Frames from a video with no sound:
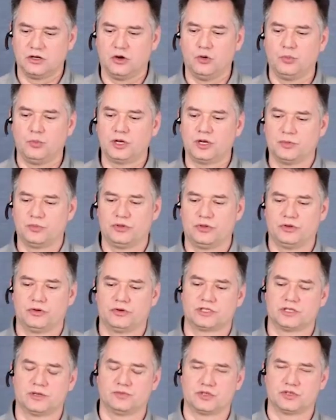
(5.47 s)
of open up with their
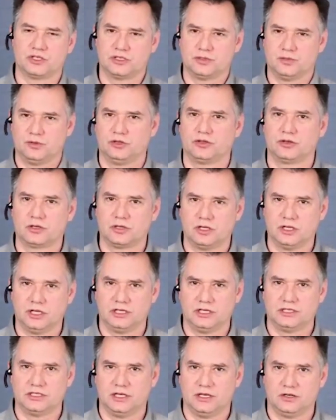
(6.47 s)
assumptions about their
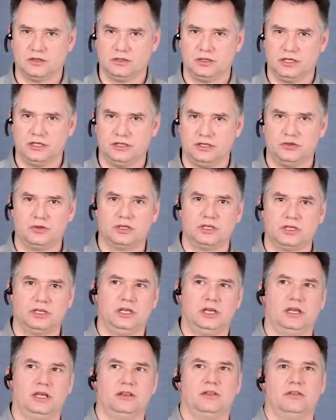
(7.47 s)
clientele, and you can
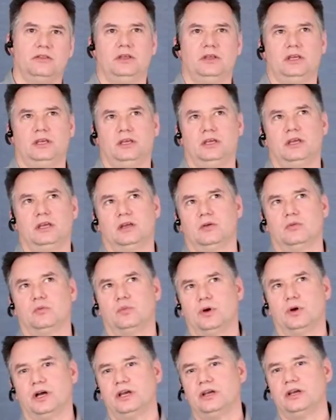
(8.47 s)
get the
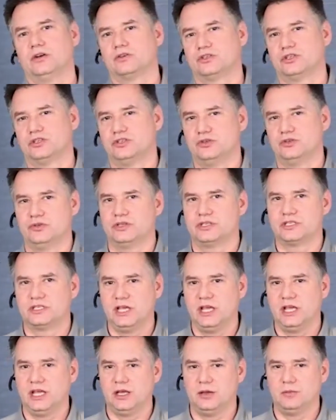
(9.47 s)
buyer to do the
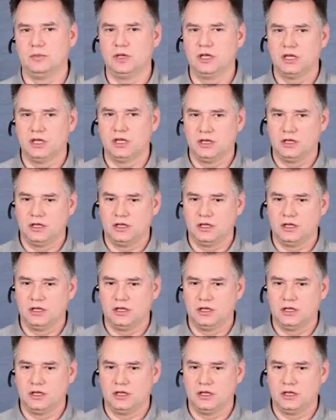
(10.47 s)
same,